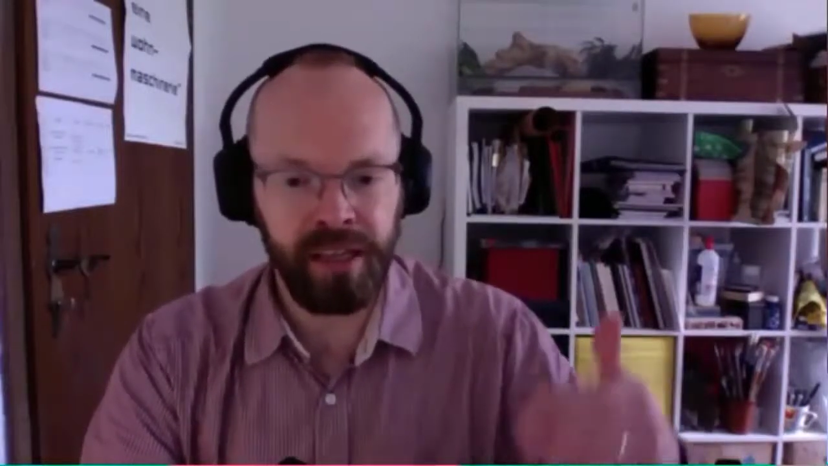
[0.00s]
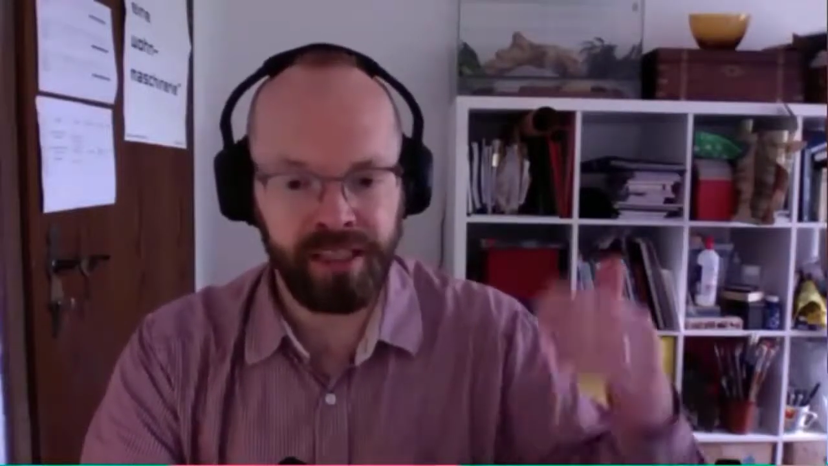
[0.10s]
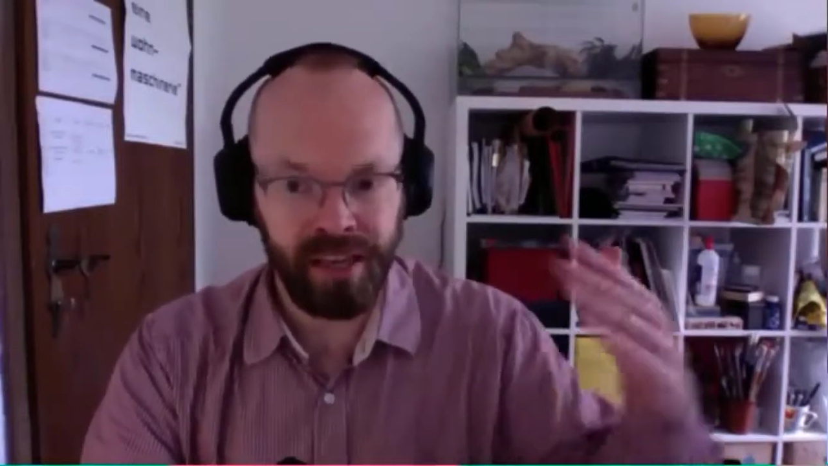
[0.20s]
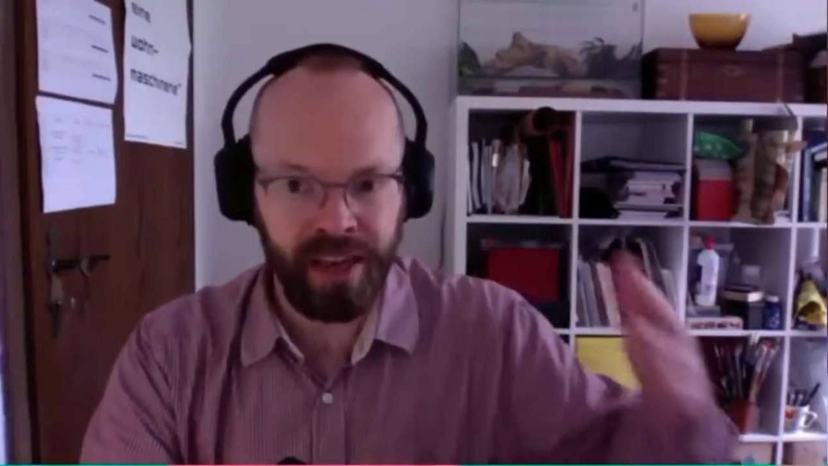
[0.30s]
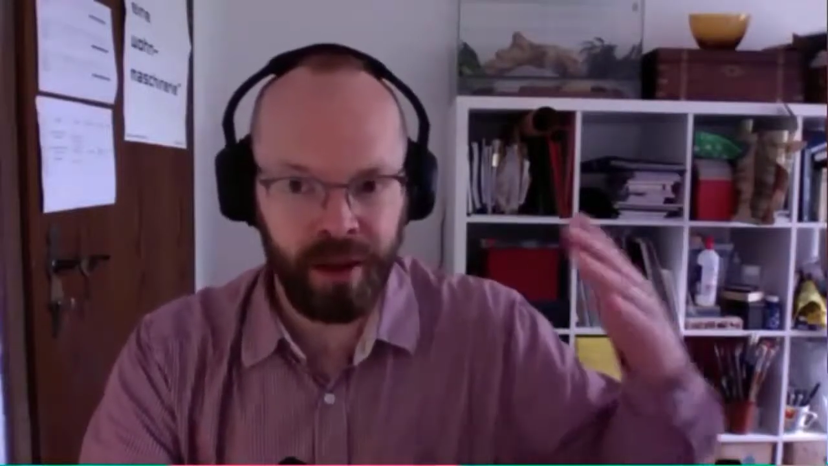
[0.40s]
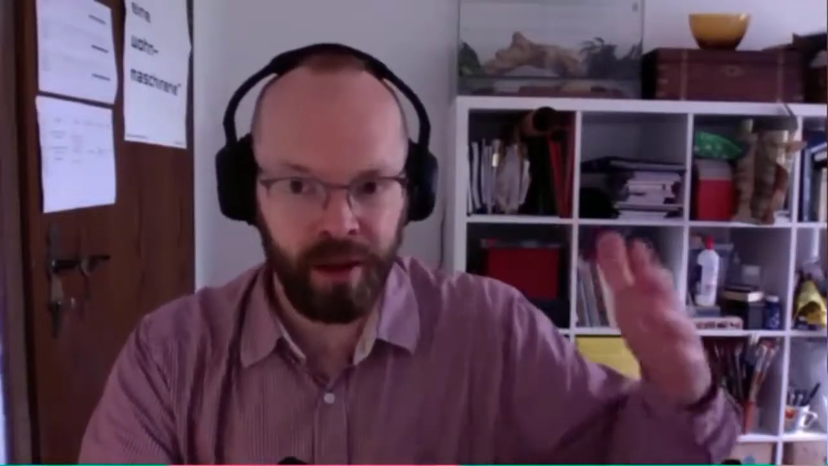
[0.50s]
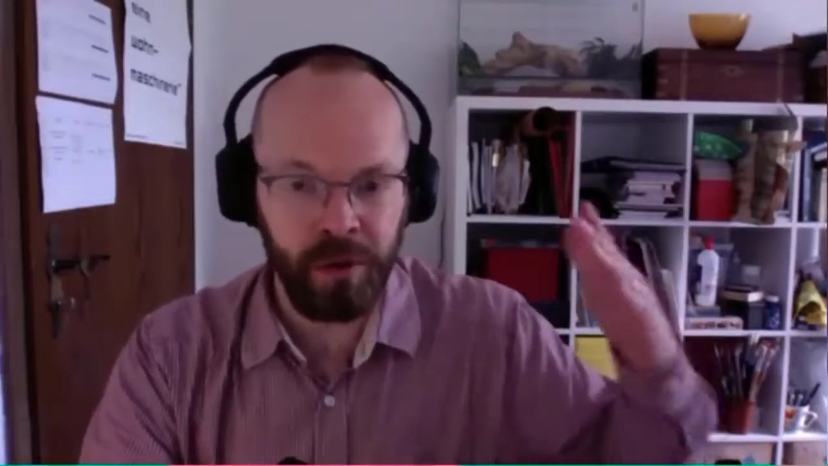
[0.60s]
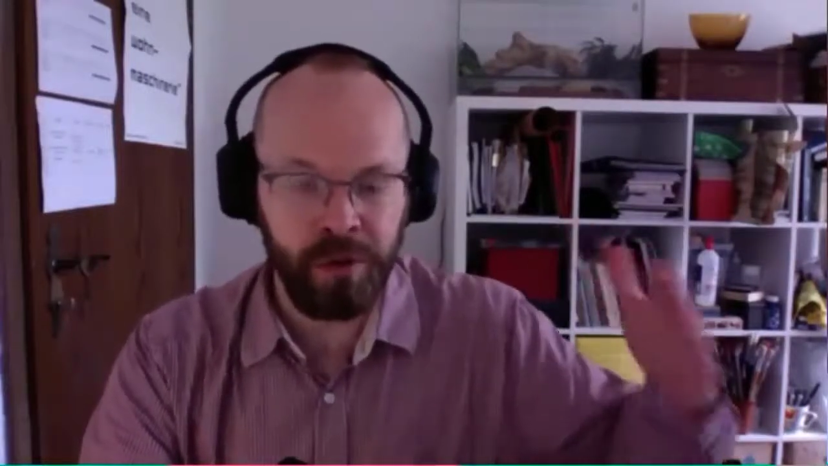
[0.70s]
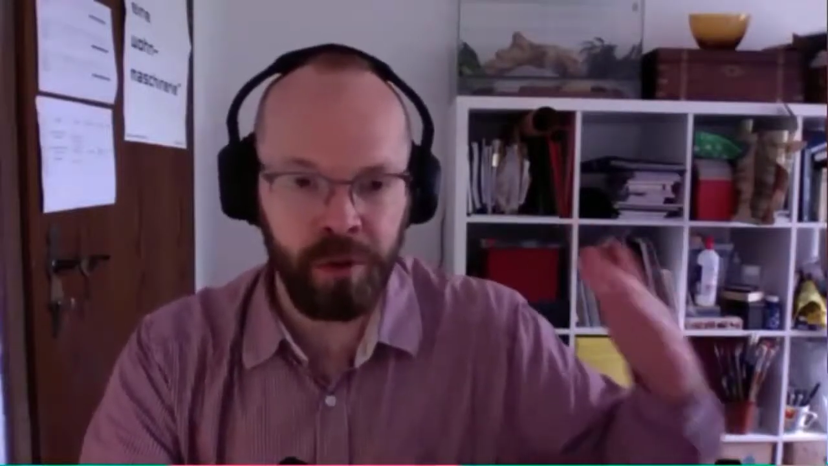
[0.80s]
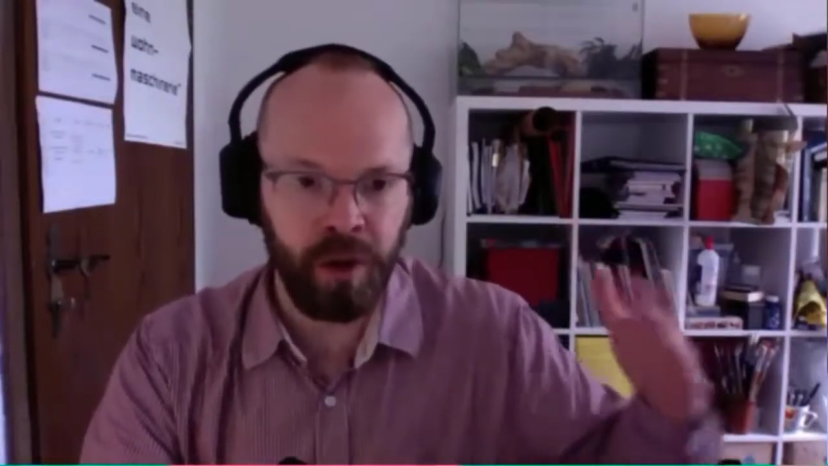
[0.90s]
it's clear
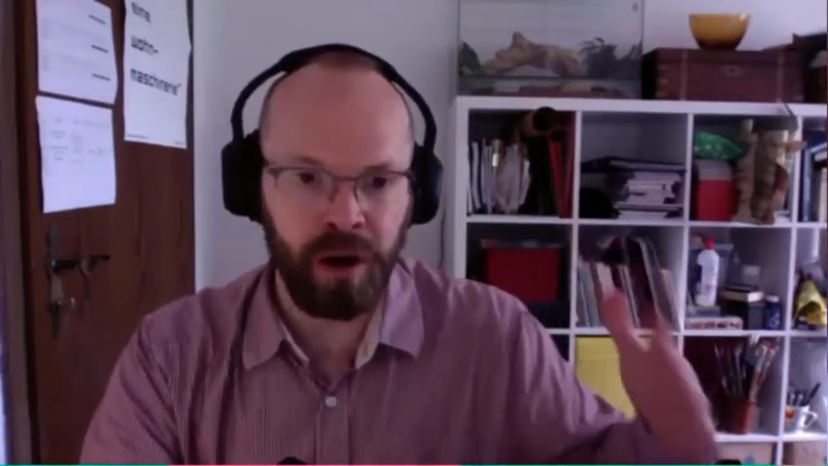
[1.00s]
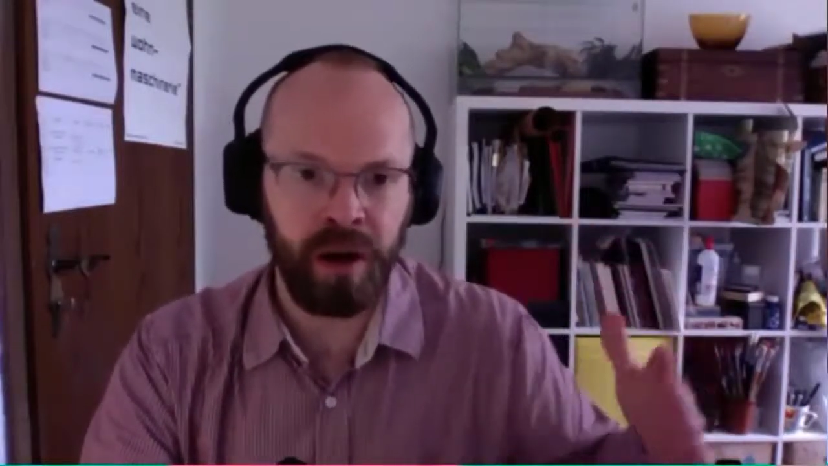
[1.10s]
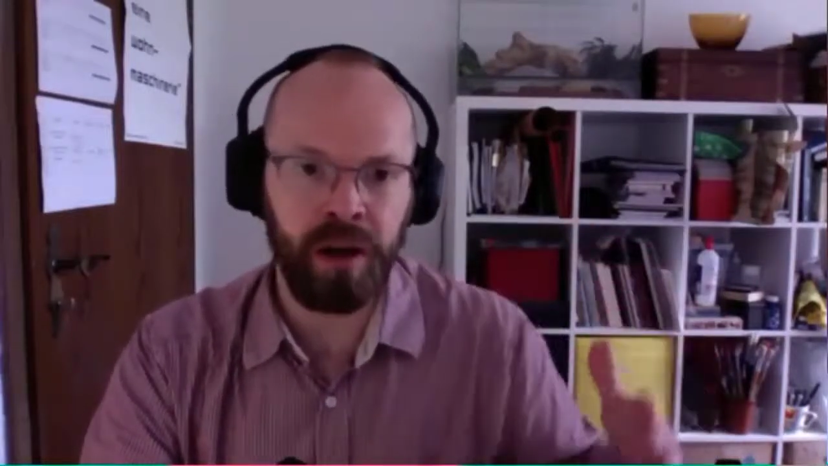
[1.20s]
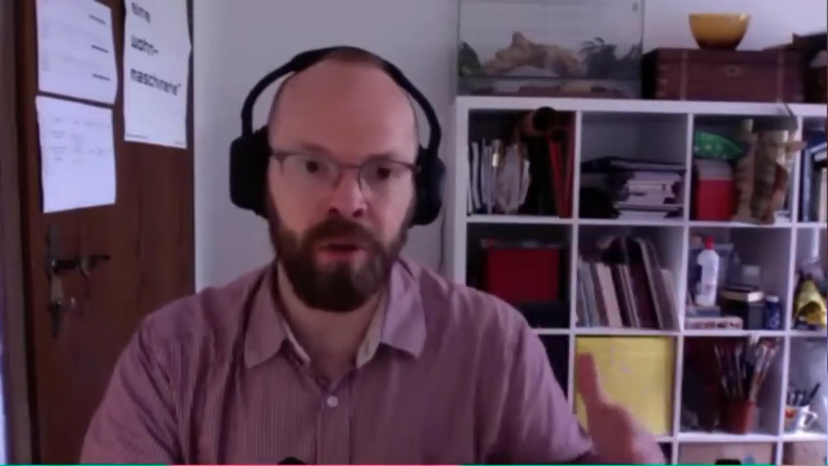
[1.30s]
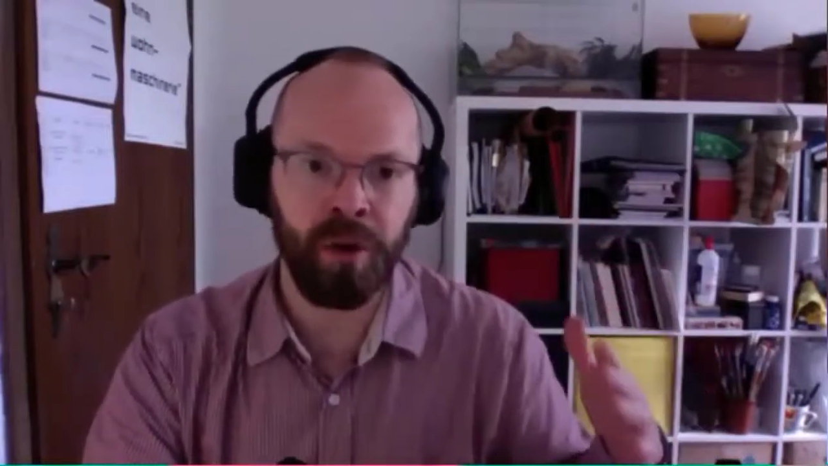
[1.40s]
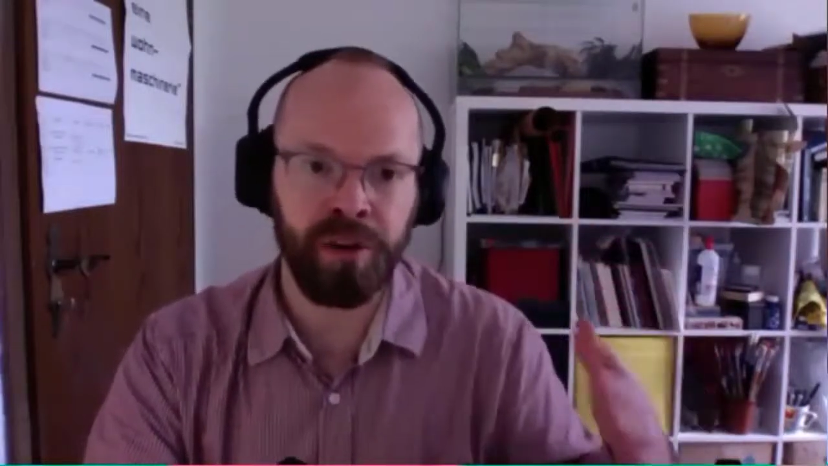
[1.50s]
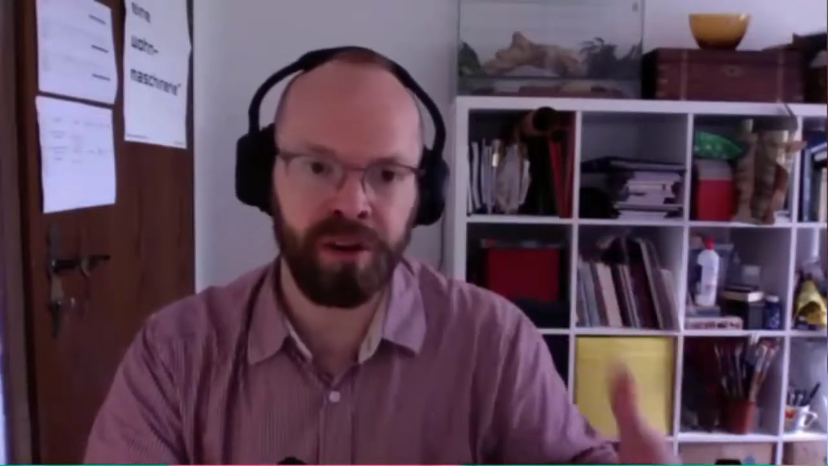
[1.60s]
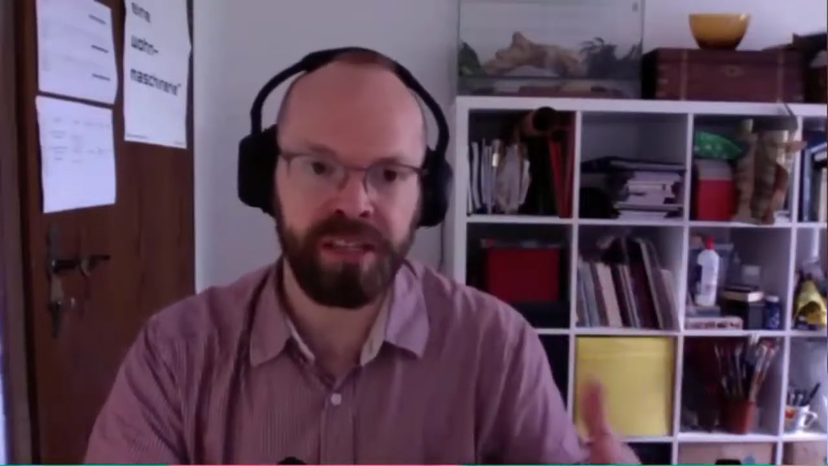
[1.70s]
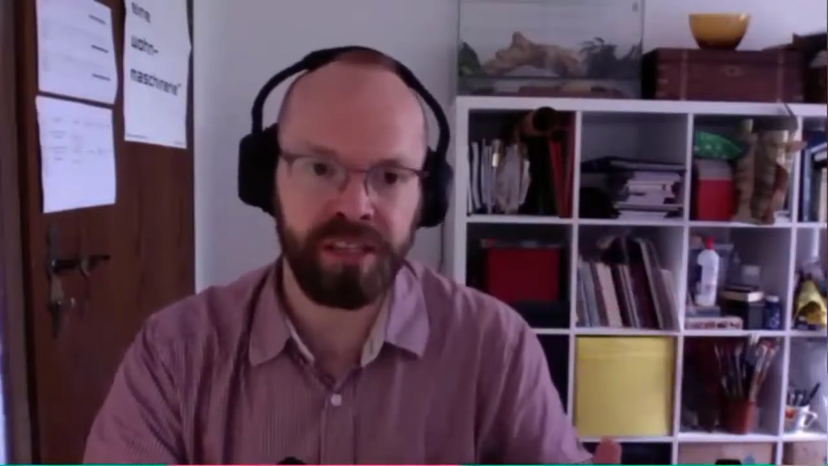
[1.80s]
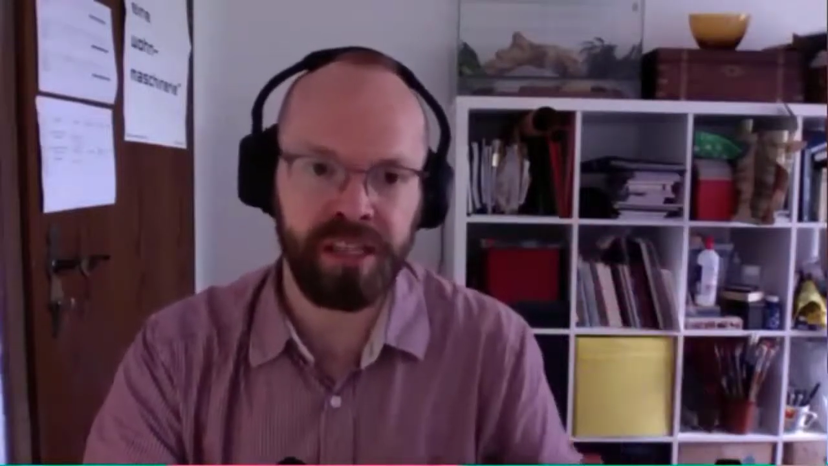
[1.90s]
who you are and what your
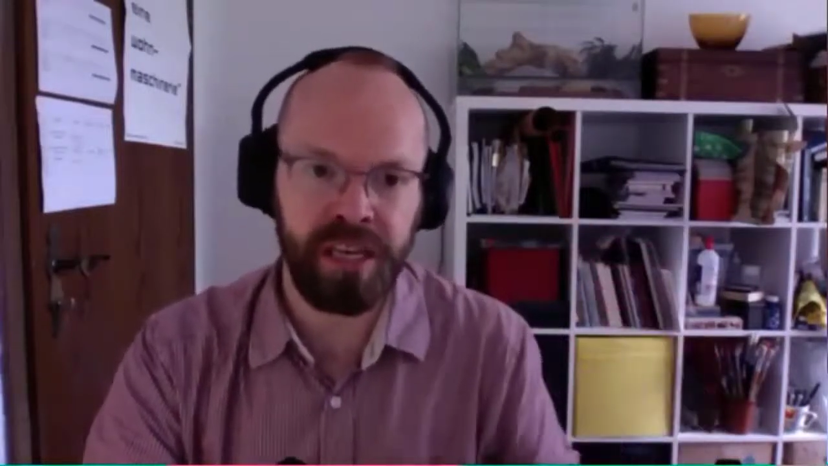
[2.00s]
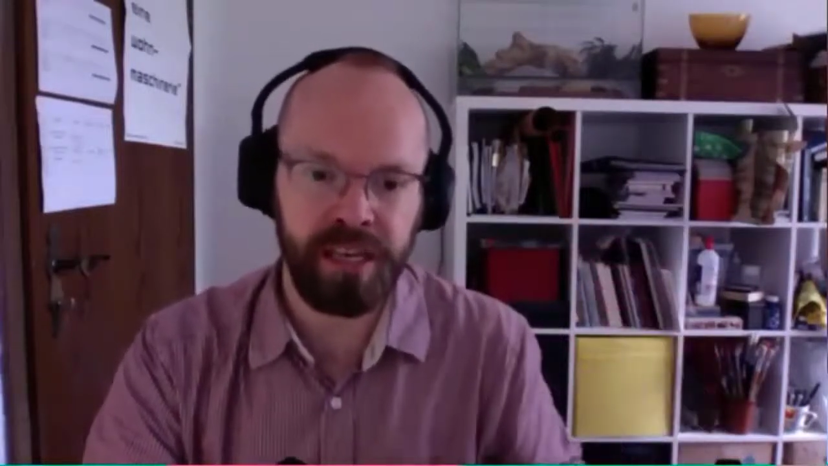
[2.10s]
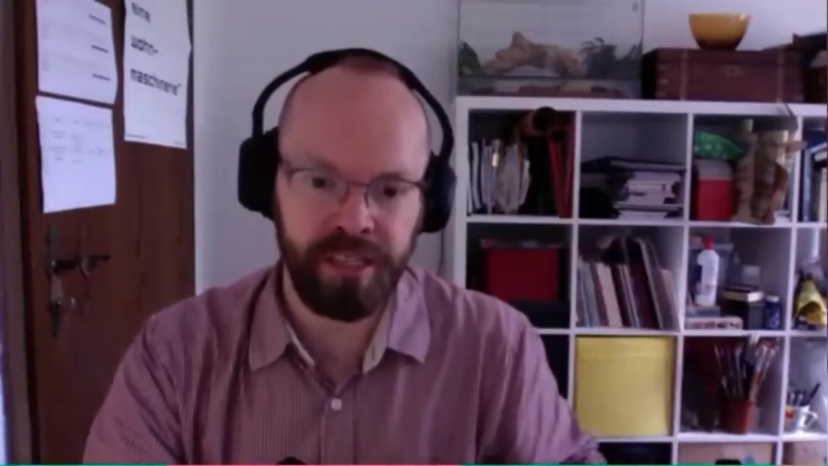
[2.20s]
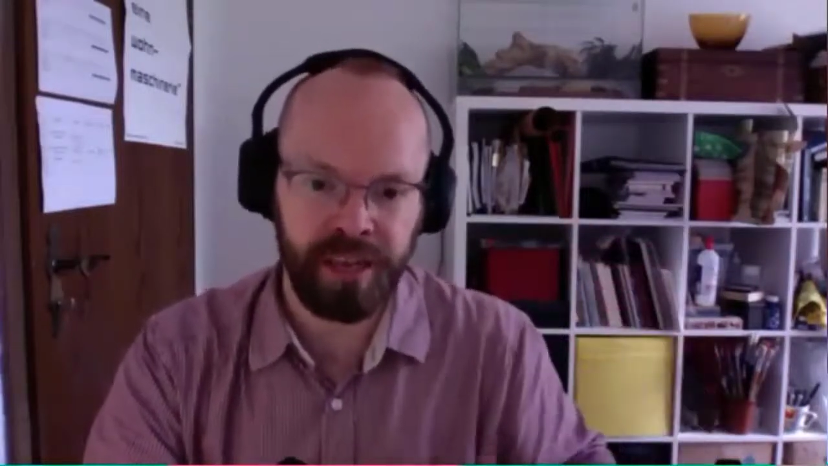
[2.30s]
identity is,